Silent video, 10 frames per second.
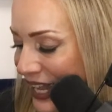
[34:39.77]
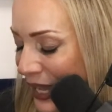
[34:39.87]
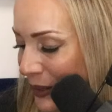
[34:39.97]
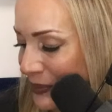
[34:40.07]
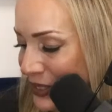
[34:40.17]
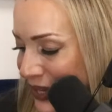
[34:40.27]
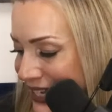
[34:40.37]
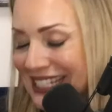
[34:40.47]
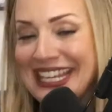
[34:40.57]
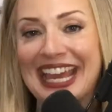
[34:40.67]
You
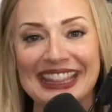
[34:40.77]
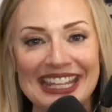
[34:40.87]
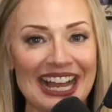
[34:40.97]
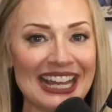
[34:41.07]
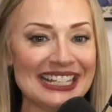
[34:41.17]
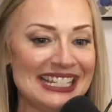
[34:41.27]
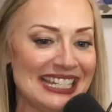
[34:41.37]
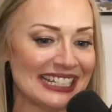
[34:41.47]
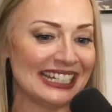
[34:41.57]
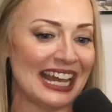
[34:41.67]
guys get the
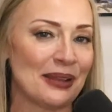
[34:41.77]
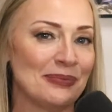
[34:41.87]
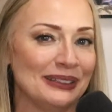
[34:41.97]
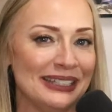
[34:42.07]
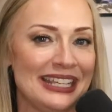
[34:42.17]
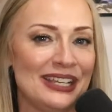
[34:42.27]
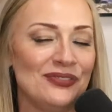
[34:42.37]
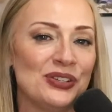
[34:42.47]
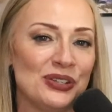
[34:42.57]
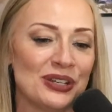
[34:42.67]
idea. I believe
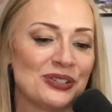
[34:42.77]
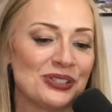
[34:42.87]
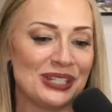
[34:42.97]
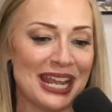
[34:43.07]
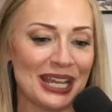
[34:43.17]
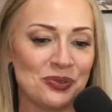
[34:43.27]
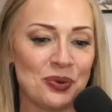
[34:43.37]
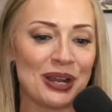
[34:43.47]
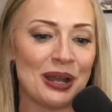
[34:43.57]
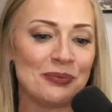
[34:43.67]
you understand
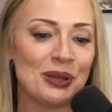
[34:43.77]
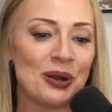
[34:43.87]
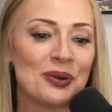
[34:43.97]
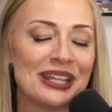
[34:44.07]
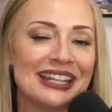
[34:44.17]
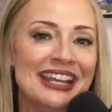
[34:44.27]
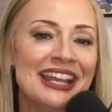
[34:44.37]
where I'm going.